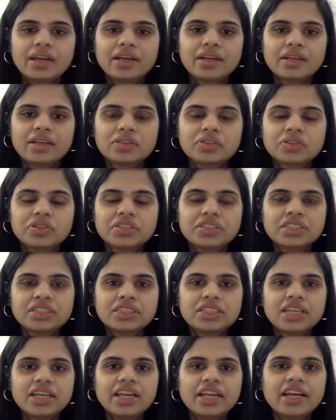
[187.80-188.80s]
Right. So this
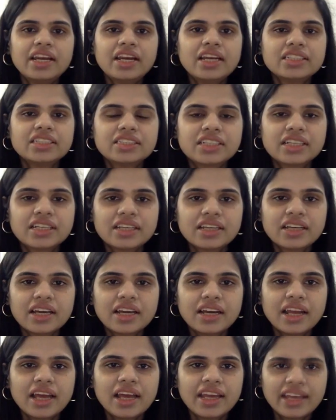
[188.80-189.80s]
is really interesting,
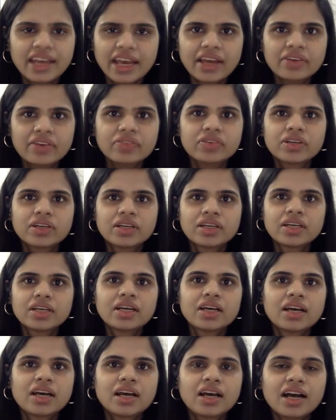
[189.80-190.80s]
and I have
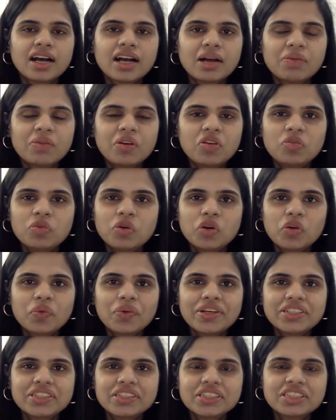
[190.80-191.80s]
a couple of more
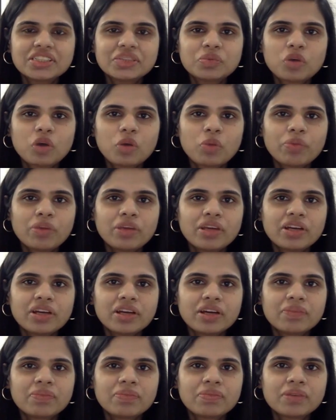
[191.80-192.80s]
questions
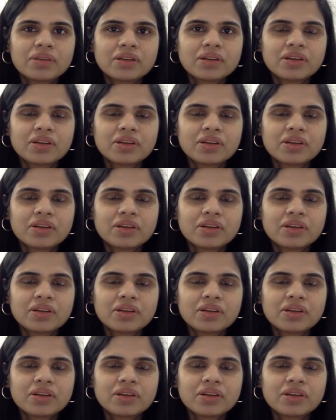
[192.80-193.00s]
propping up,